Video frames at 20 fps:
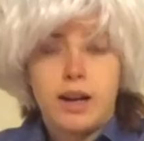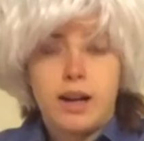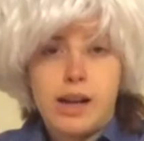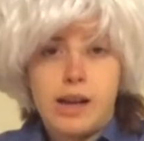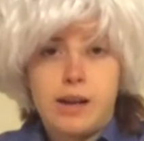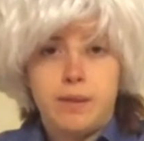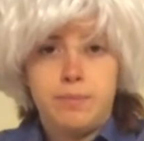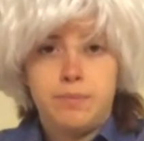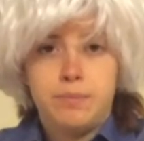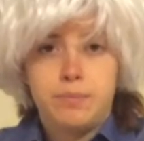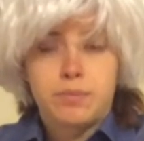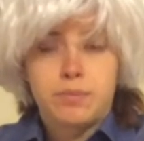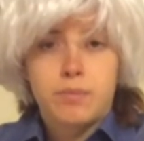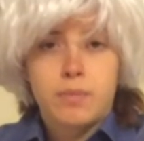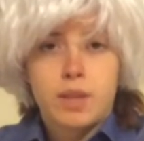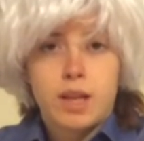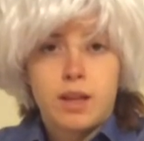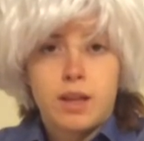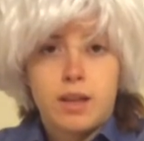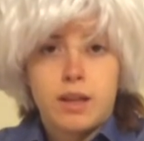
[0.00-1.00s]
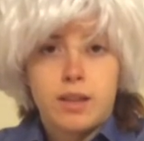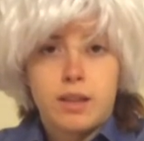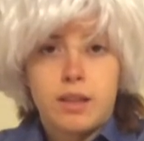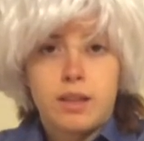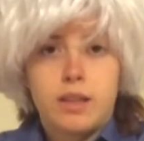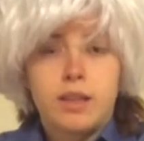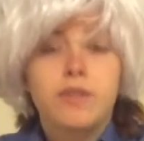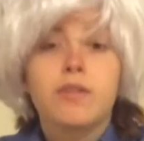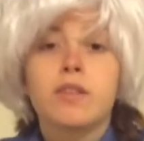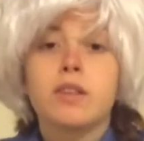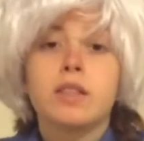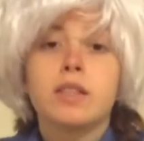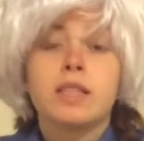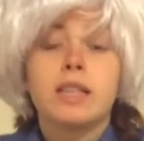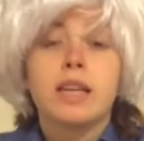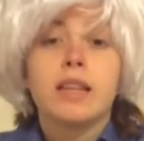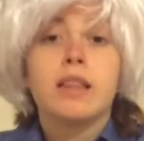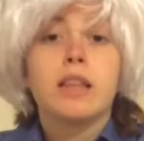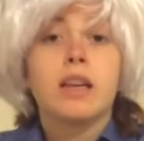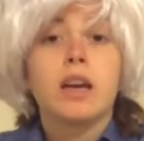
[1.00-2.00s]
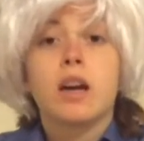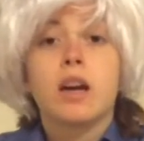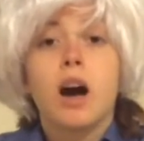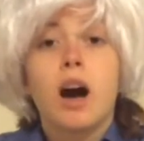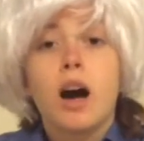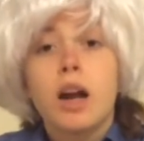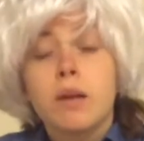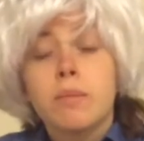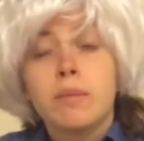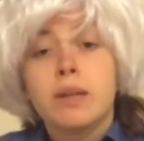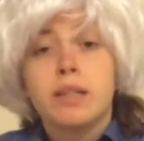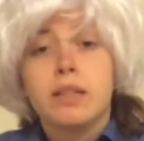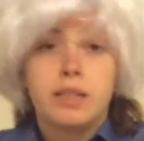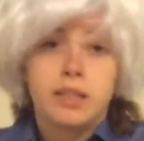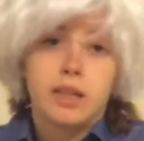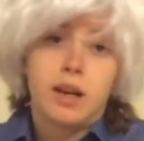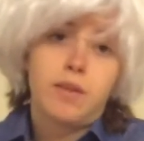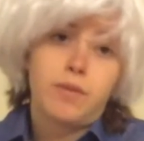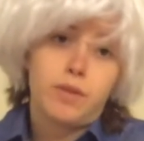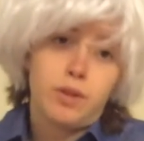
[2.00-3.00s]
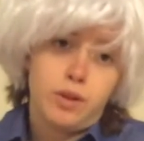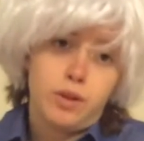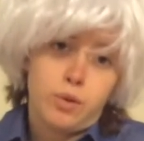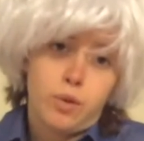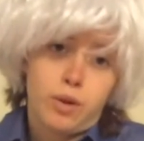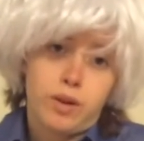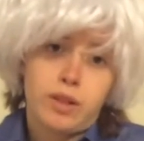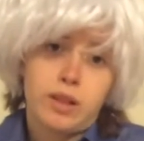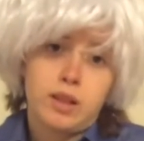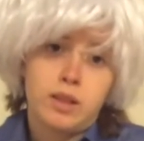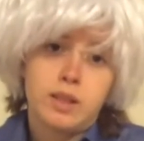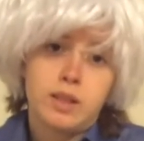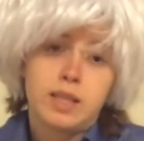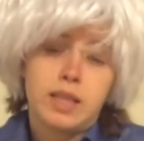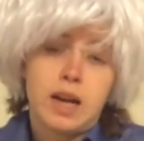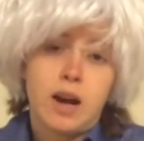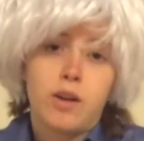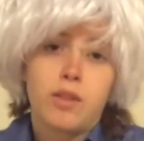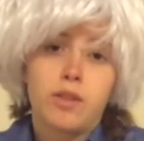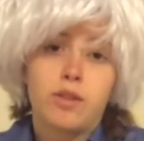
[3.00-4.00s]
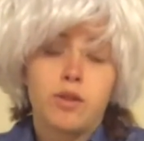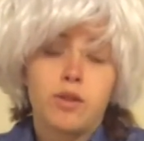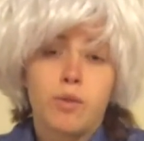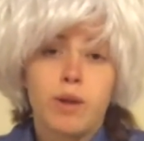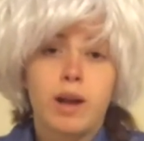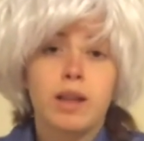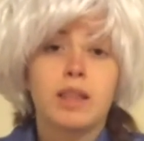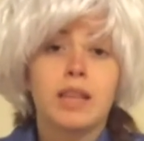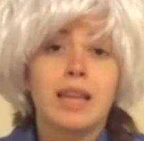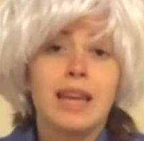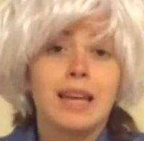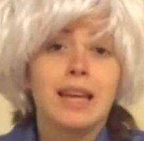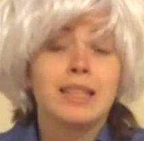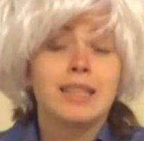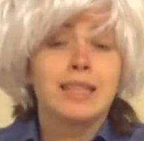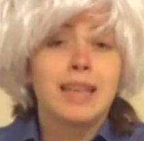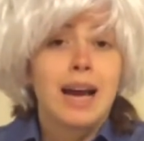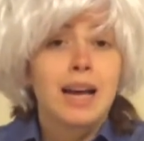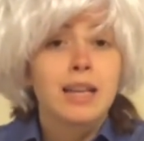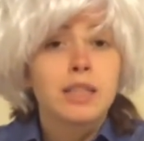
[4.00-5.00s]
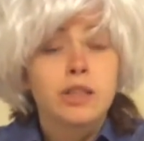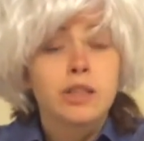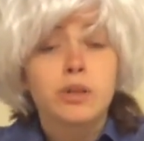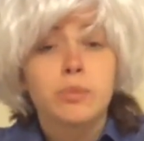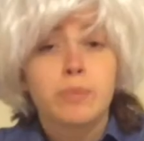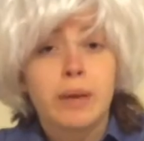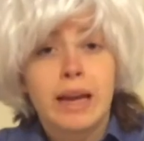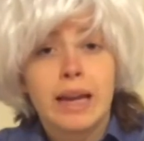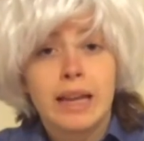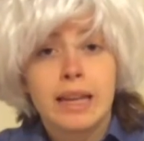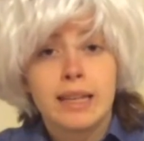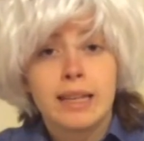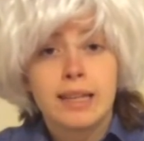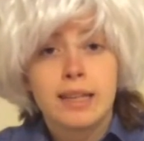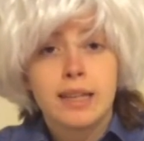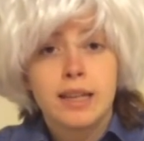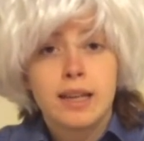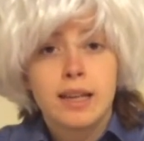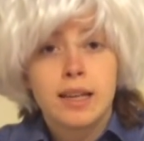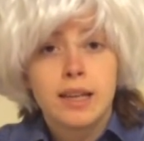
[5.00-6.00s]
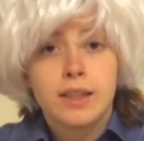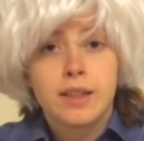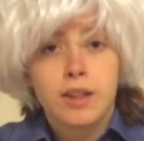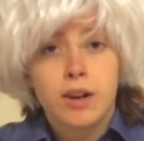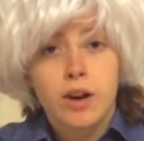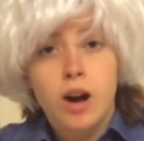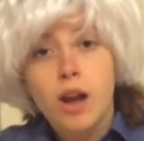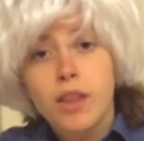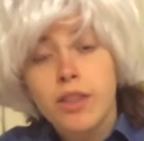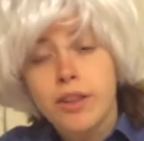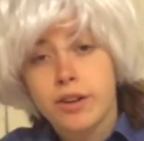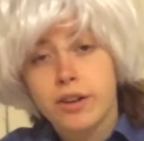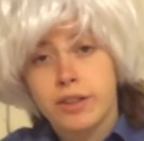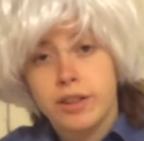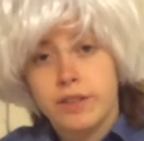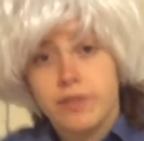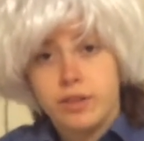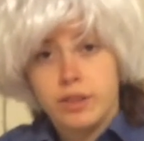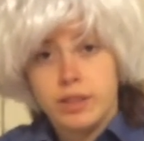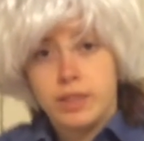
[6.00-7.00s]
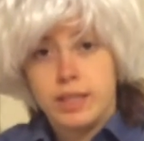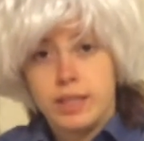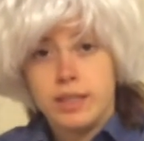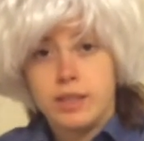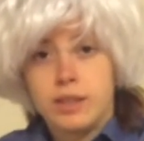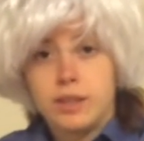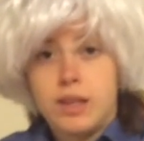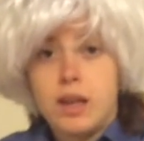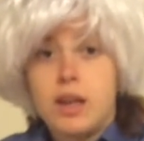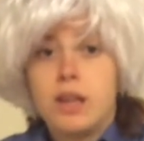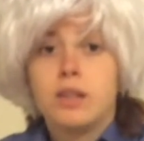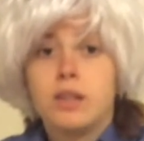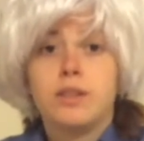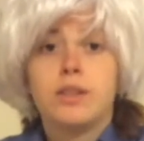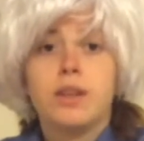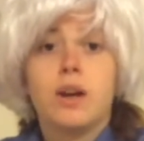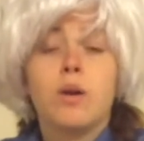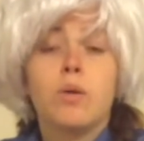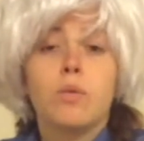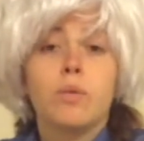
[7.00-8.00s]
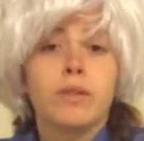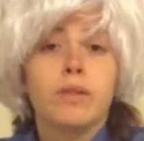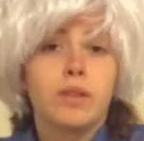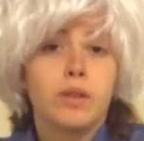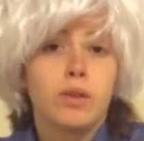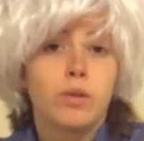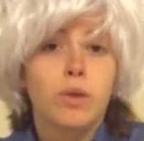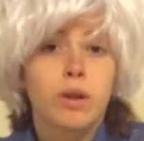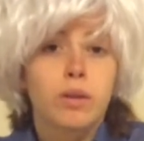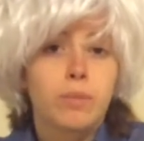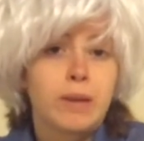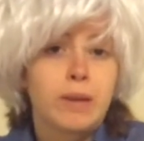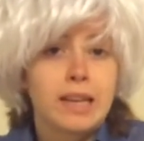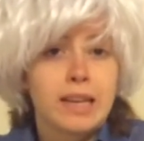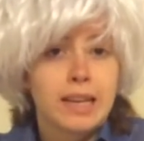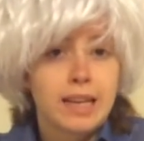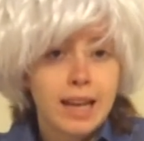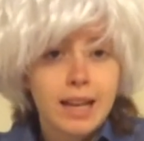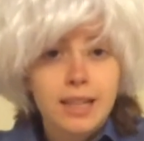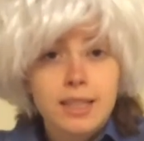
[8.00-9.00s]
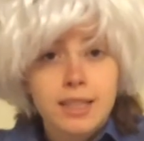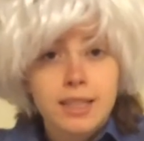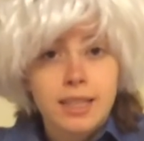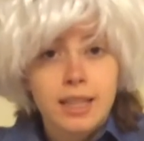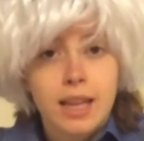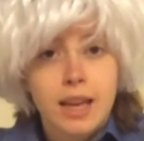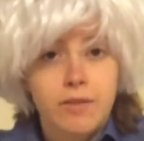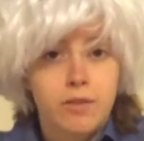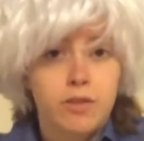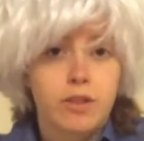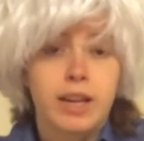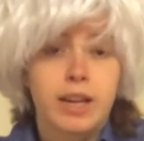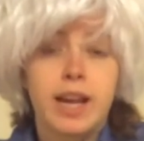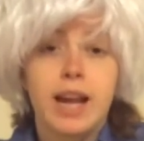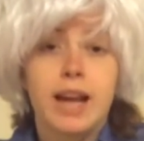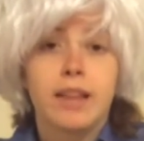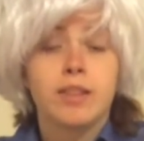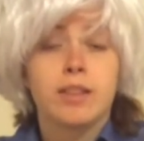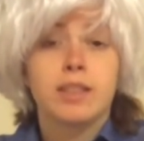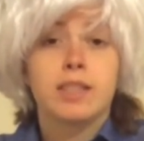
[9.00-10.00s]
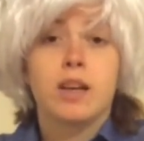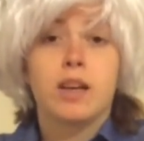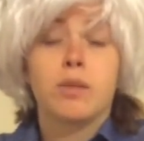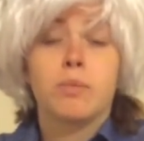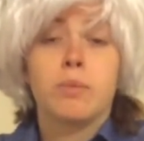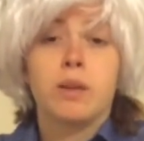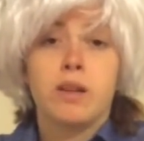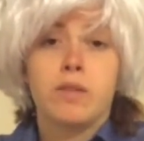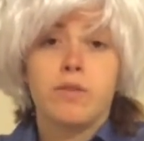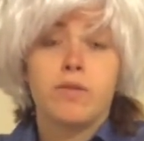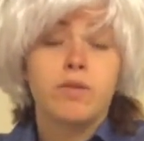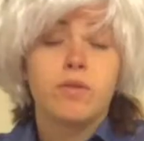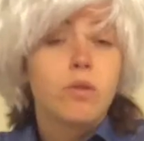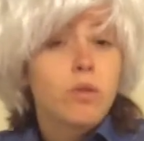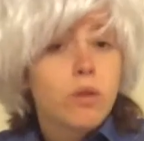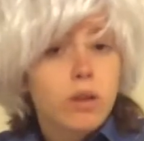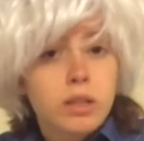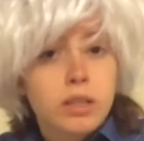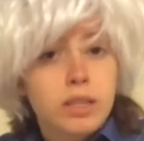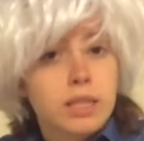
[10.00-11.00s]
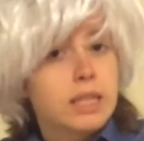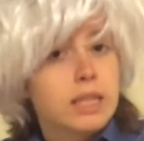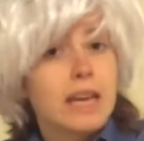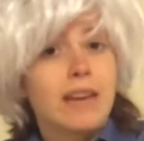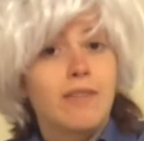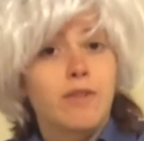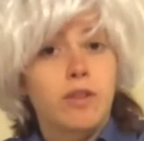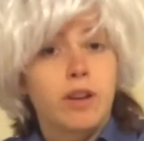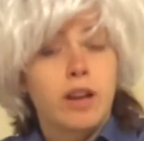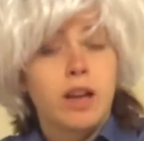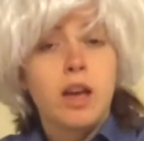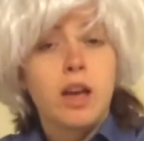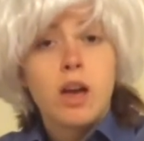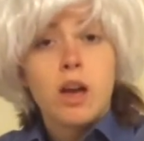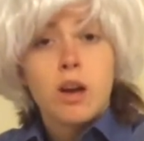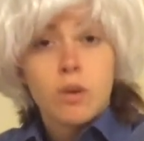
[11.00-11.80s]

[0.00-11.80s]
The difference in the economies of the North and South directly exacerbated their other differences. So with the North being against slavery and the South being for slavery,